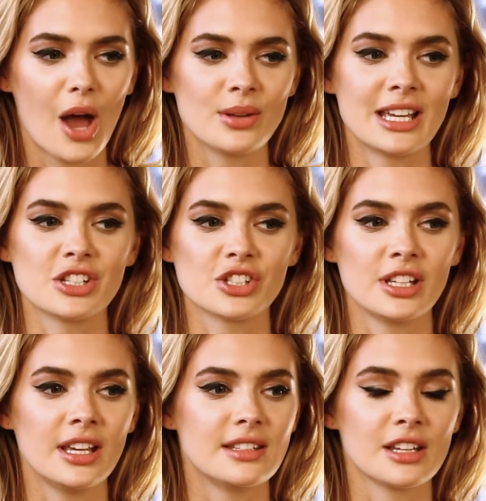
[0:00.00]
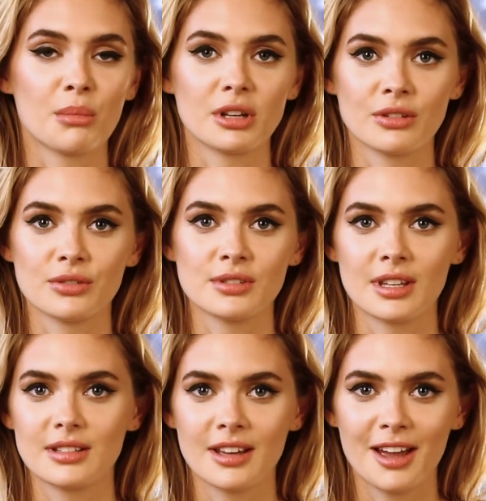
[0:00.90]
I was actually eating at McDonald's
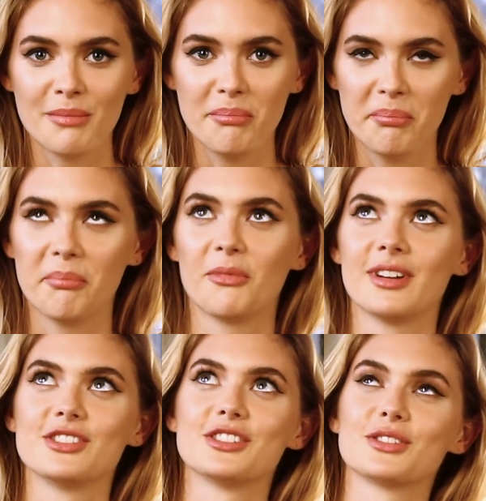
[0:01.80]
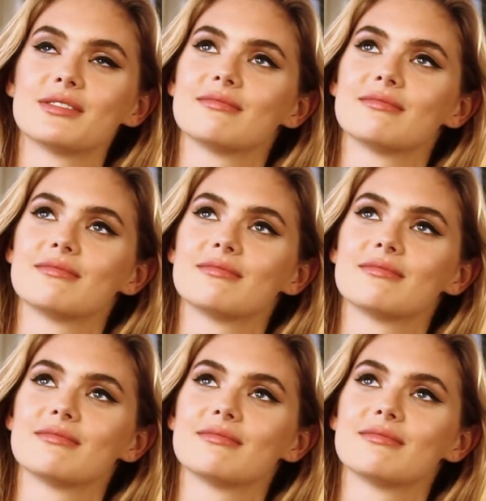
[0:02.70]
at the time, which is